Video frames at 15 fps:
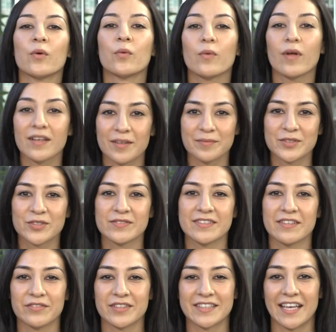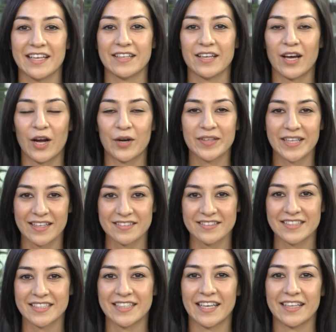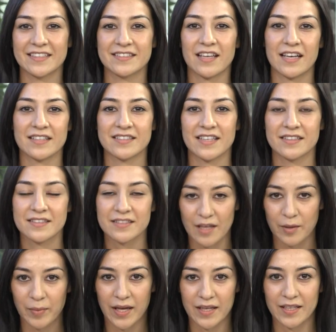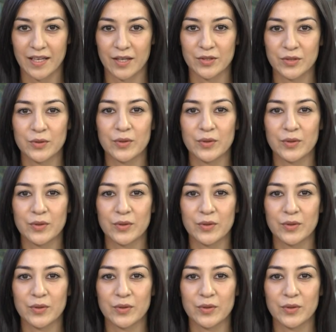Welcome to CivilNet. Our guest today is Arsen Stepanyan,